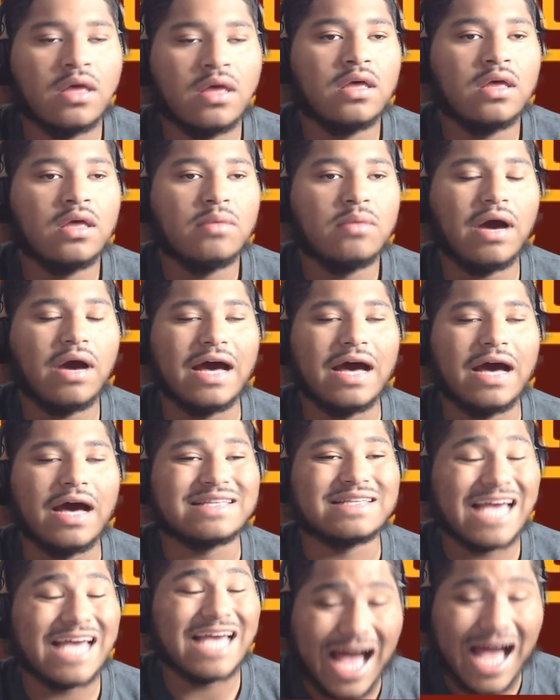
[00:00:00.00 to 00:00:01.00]
but a
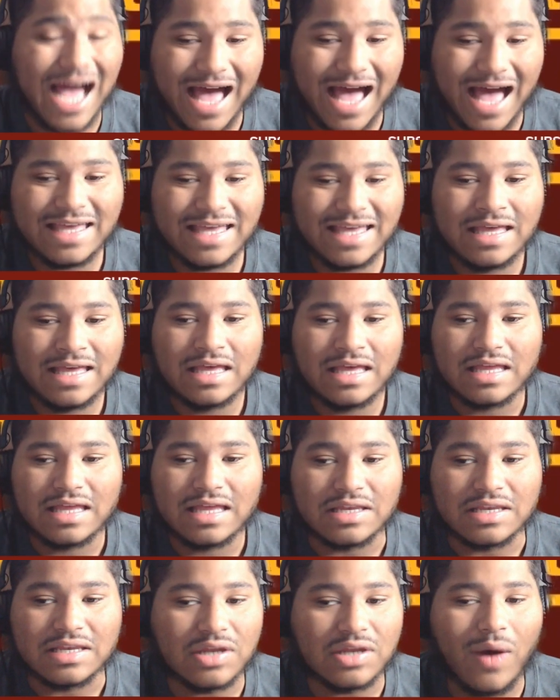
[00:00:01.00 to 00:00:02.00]
tie,
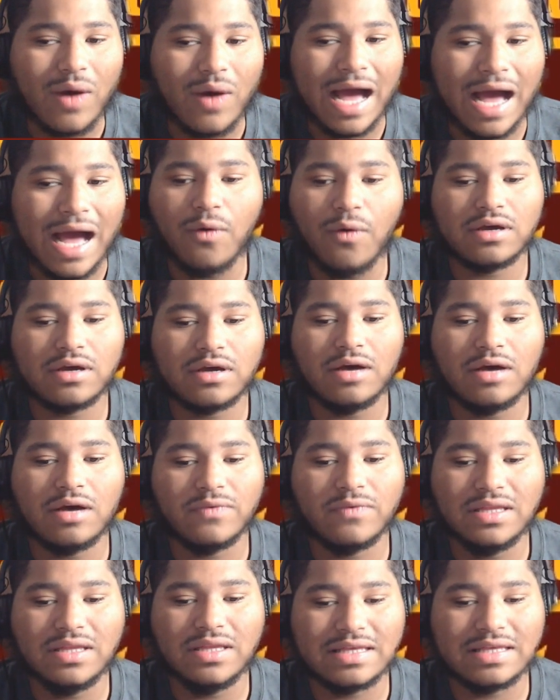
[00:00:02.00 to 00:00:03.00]
no outcome
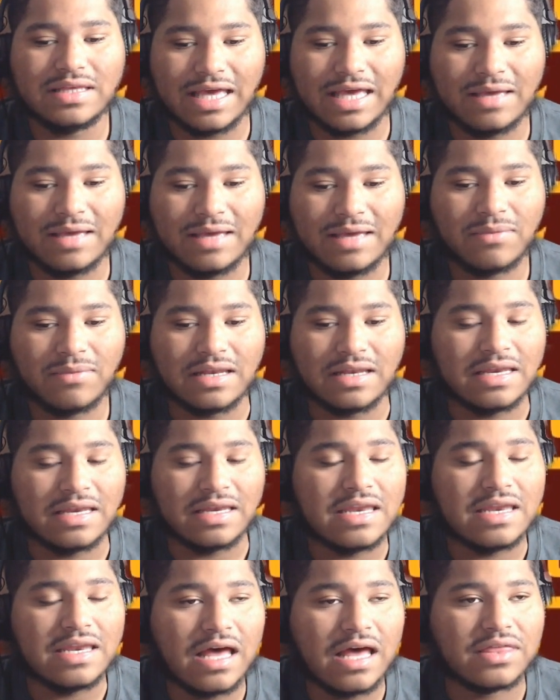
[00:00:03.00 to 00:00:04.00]
really came, but
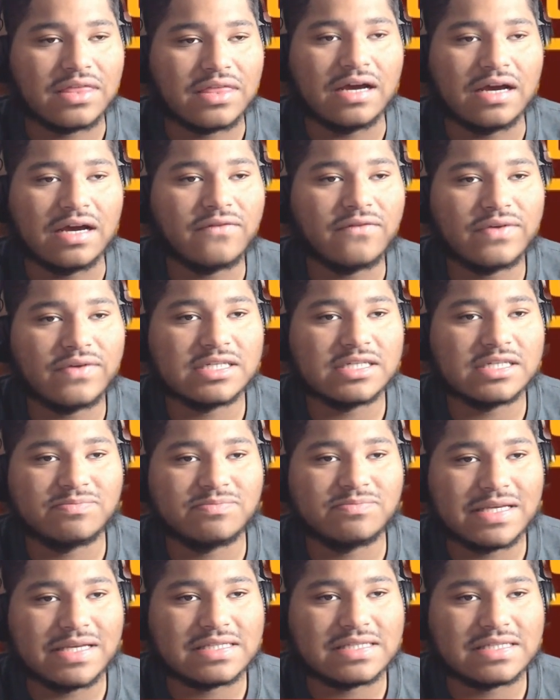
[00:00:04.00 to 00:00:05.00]
nothing, unfinished
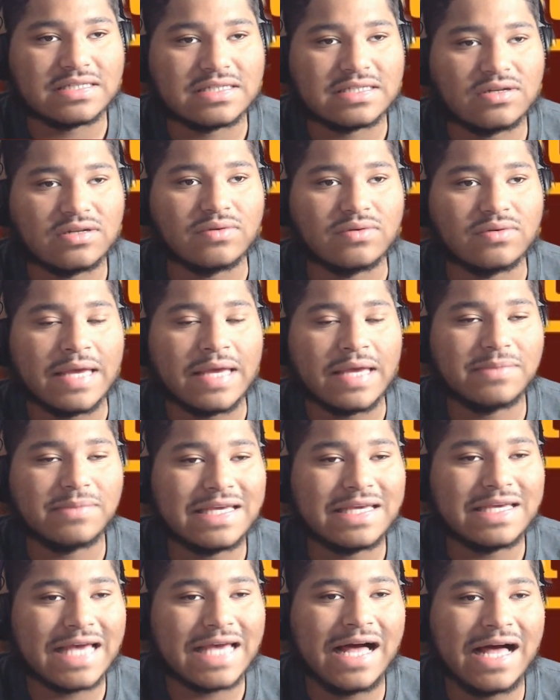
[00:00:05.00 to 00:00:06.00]
business. You know, empty
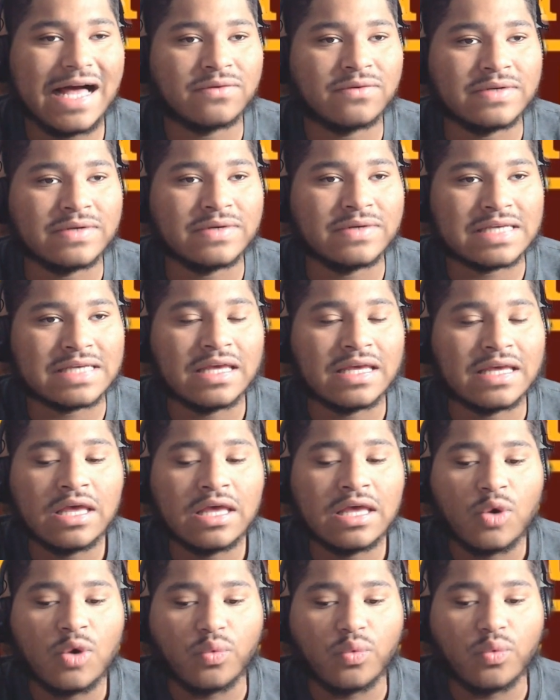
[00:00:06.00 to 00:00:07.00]
calories. And
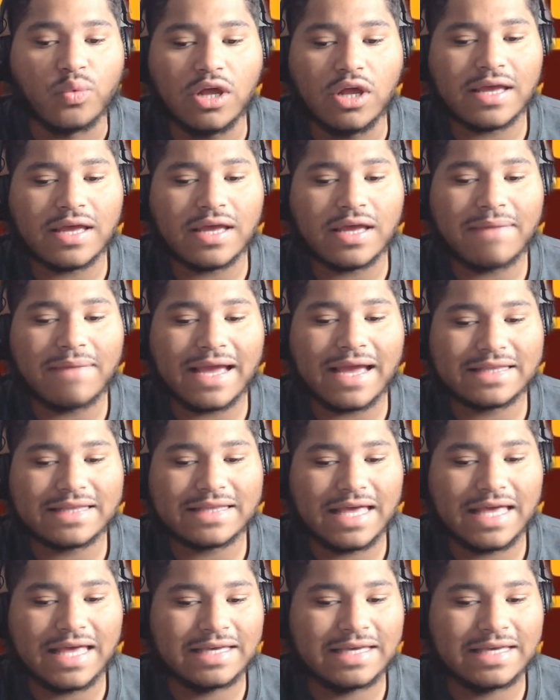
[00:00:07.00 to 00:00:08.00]
looking back at
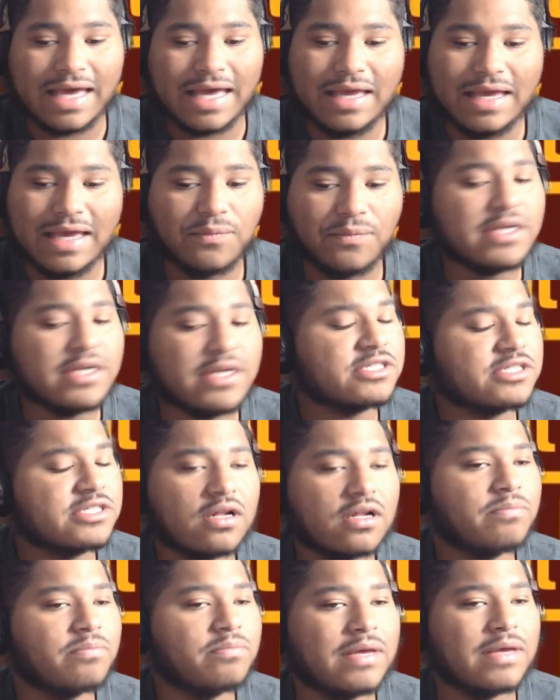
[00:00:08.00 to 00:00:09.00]
that game, we should
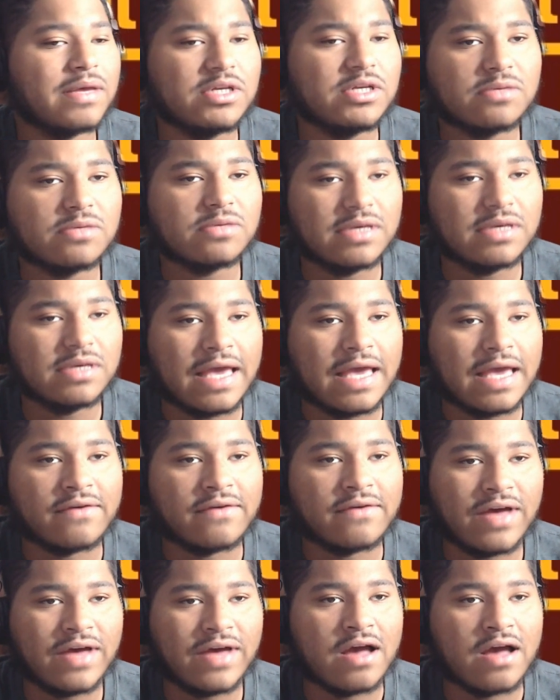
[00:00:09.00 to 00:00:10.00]
have been, we should be a
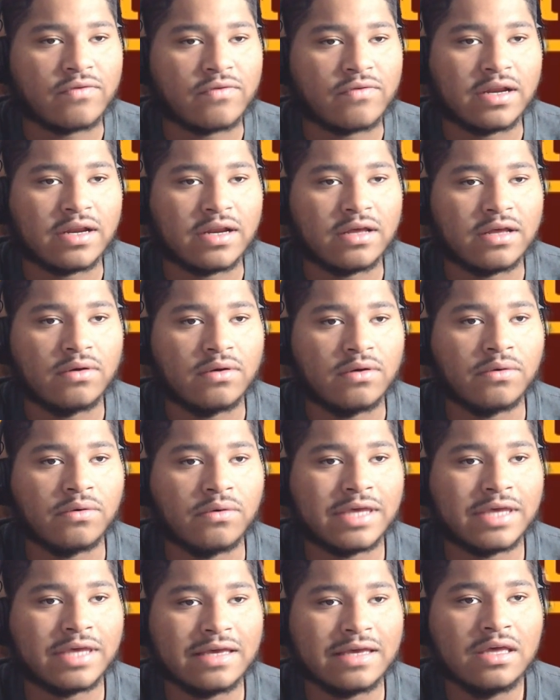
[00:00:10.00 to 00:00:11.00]
and five right now.
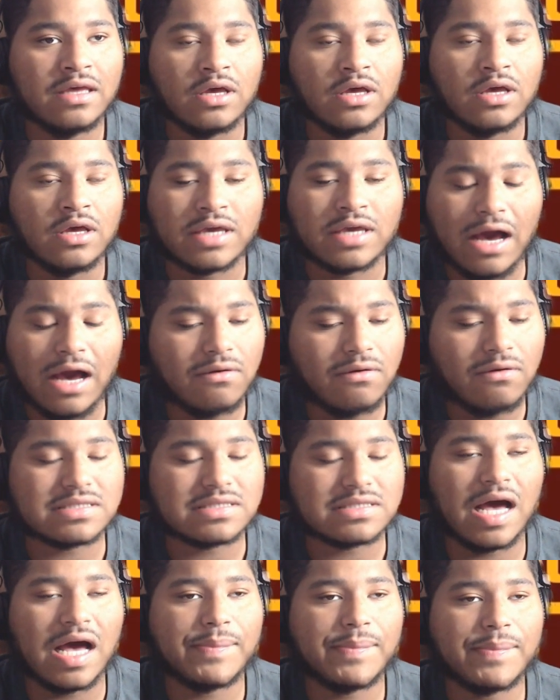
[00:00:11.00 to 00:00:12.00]
Okay, countless
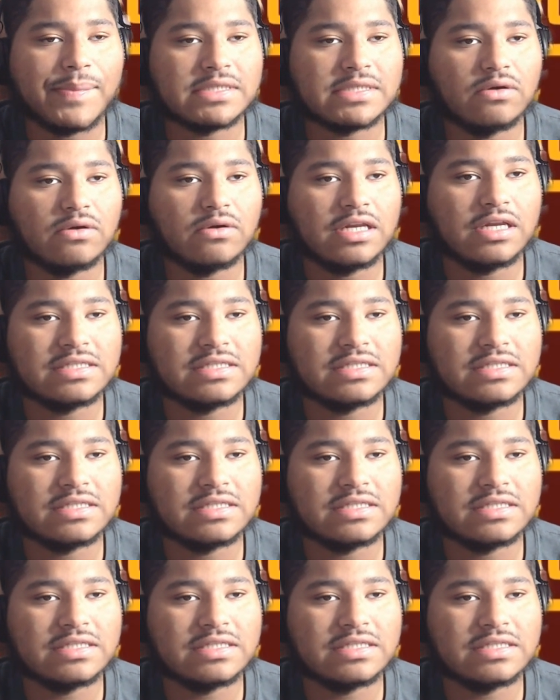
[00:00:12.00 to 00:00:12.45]
opportunities